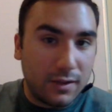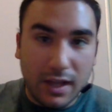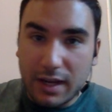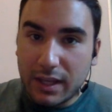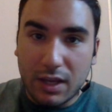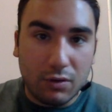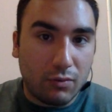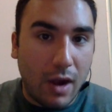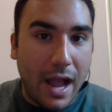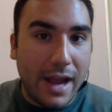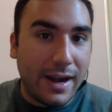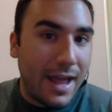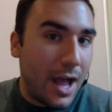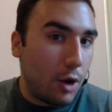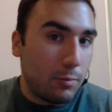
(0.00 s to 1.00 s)
letting it
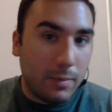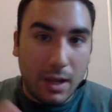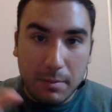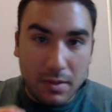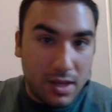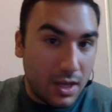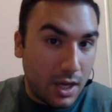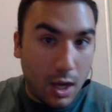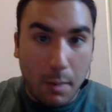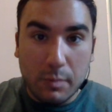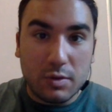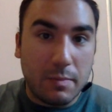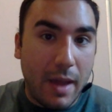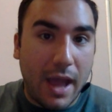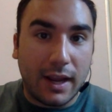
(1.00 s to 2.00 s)
ride out, maybe it
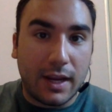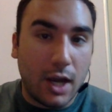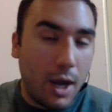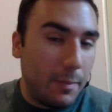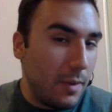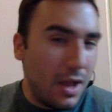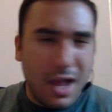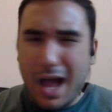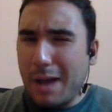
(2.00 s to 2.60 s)
comes back up,